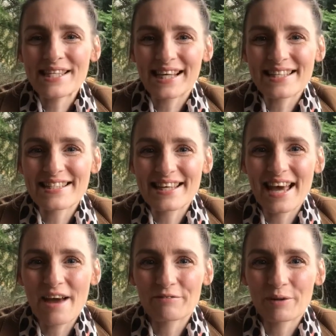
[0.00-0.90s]
Saturday
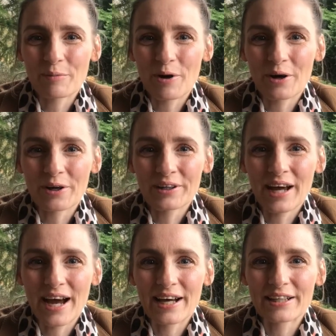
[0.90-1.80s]
everyone,
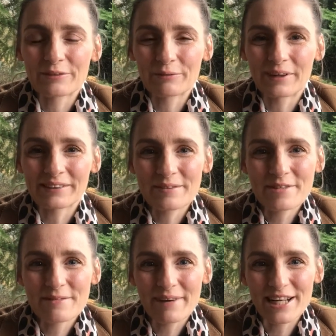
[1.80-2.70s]
and welcome
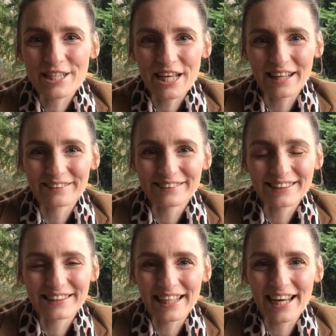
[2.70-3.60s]
to my channel
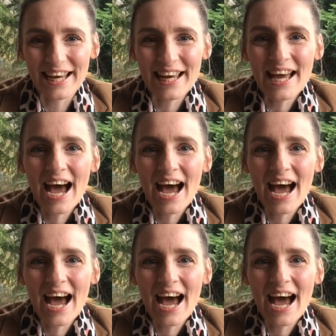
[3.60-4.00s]
today.